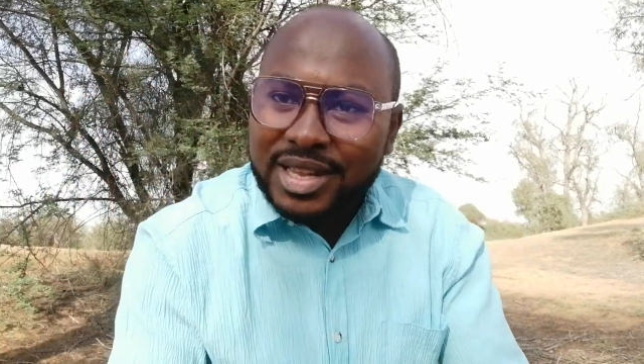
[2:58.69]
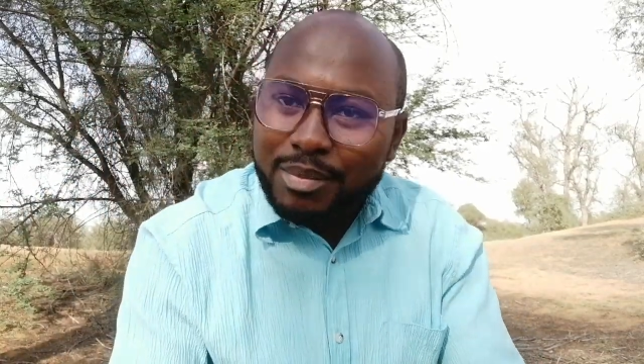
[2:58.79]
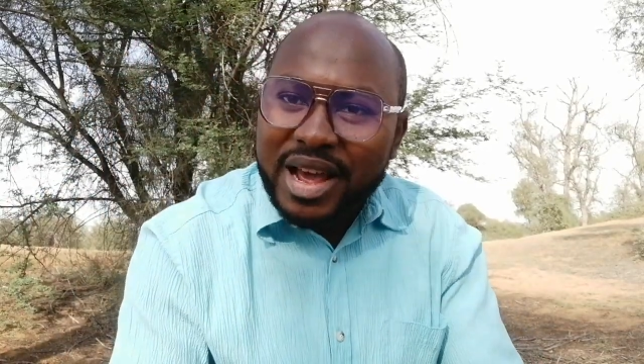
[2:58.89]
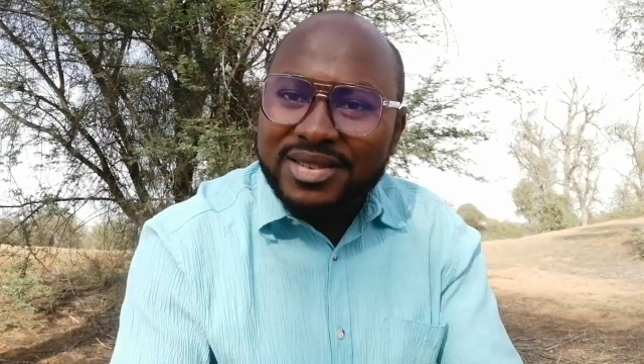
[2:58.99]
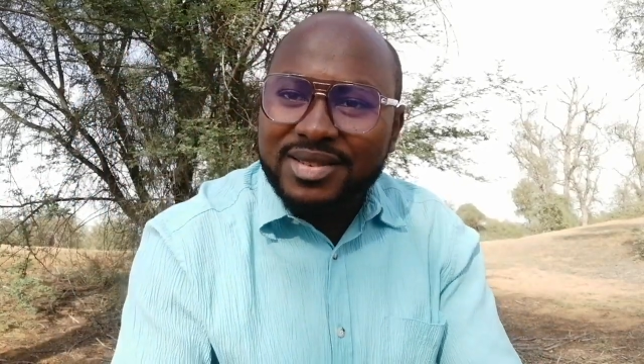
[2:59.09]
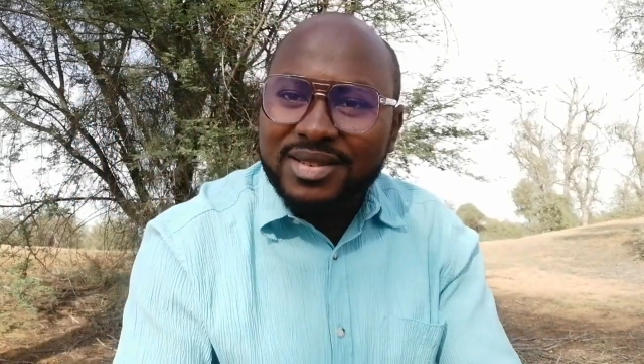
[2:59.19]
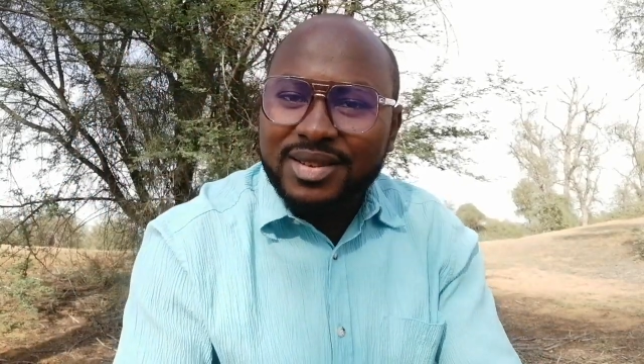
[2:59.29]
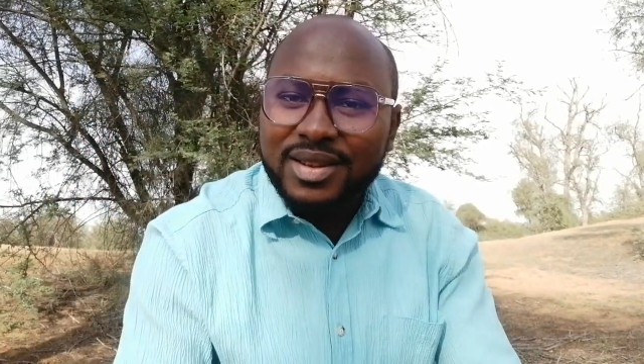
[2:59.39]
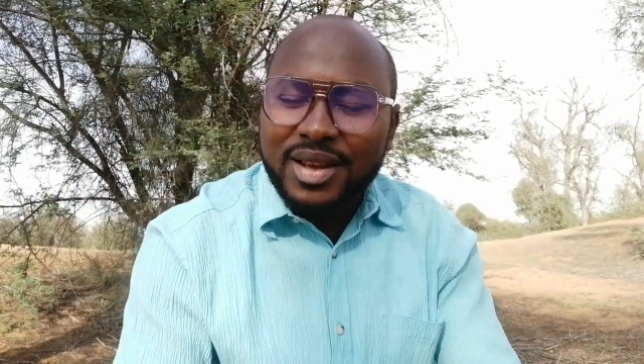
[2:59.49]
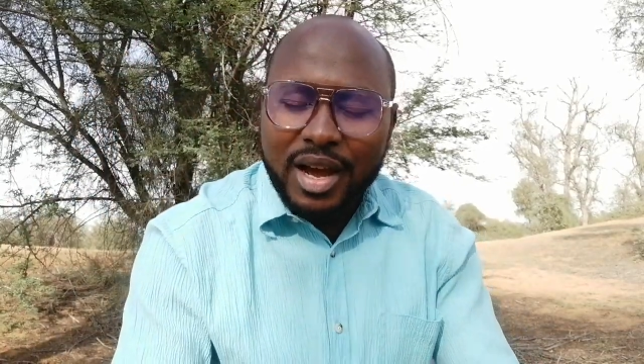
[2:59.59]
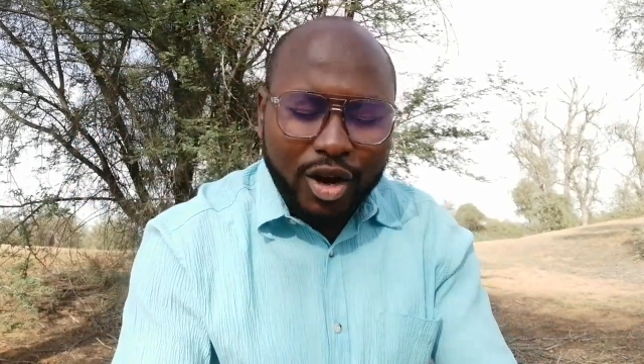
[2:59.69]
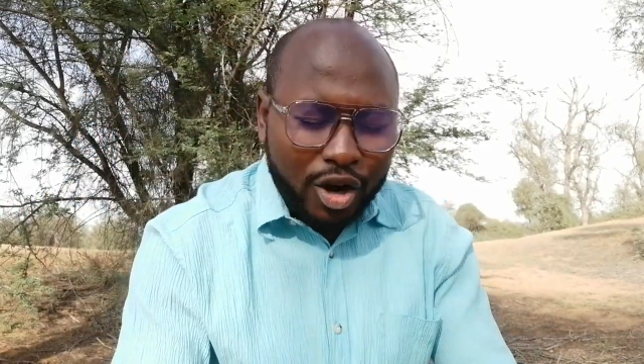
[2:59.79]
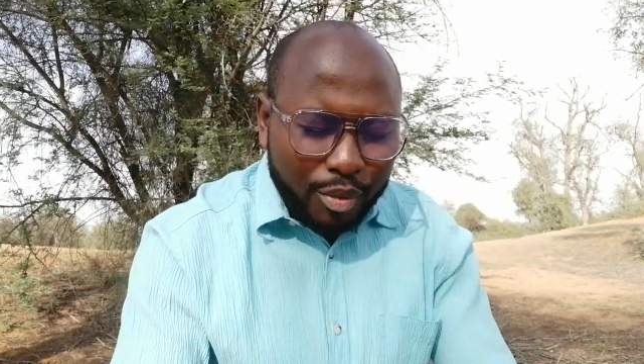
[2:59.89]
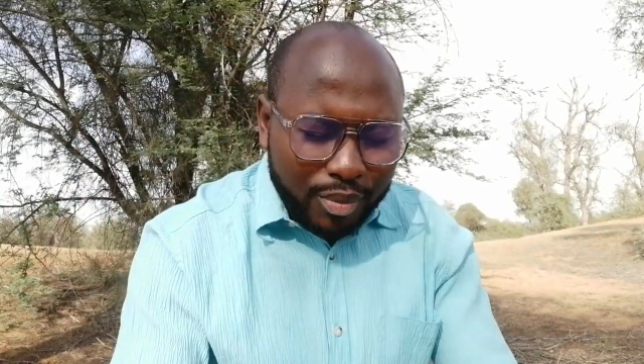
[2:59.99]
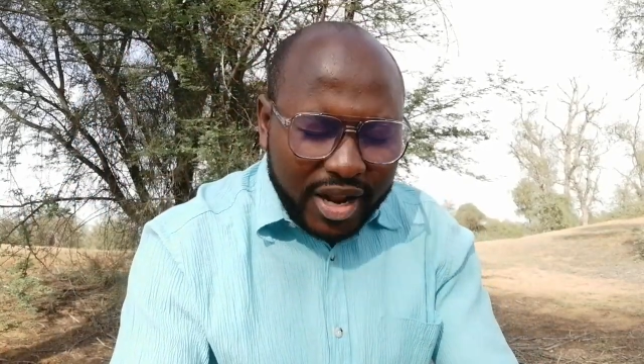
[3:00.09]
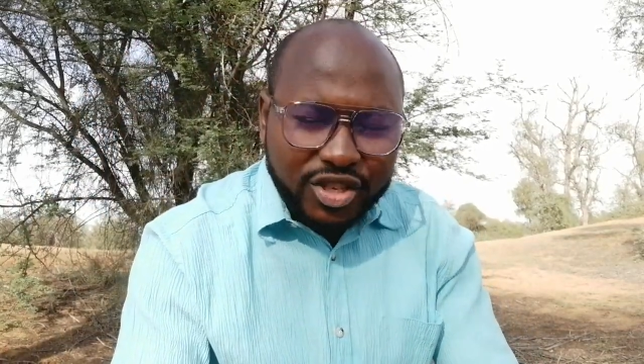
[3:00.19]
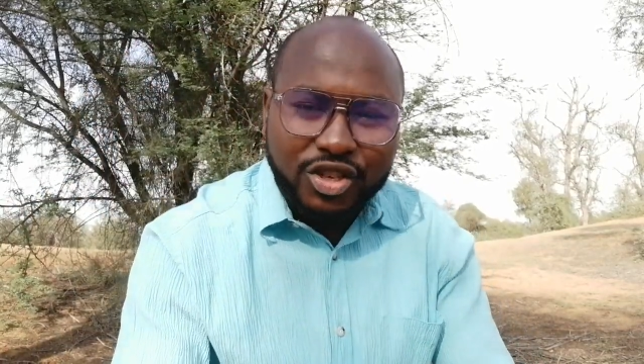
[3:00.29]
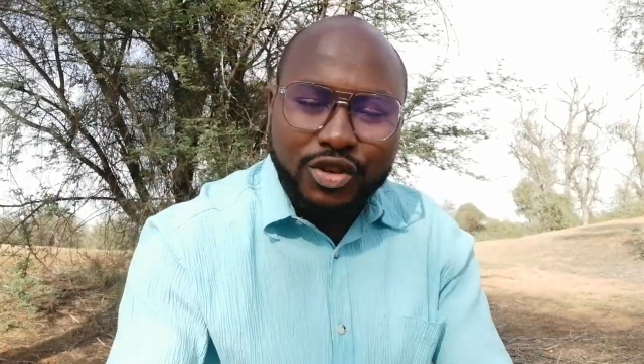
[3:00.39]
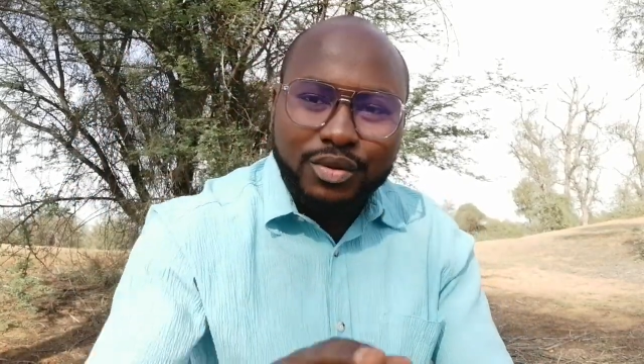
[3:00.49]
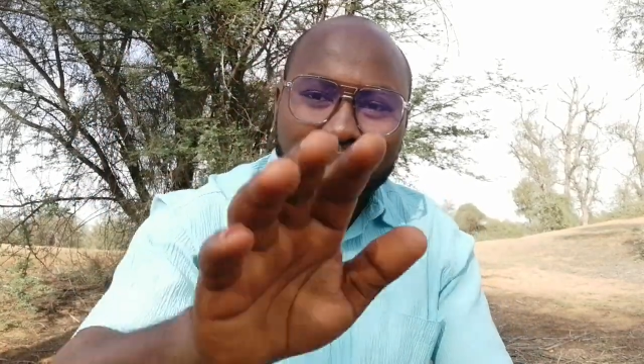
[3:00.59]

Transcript: Stay blessed and God bless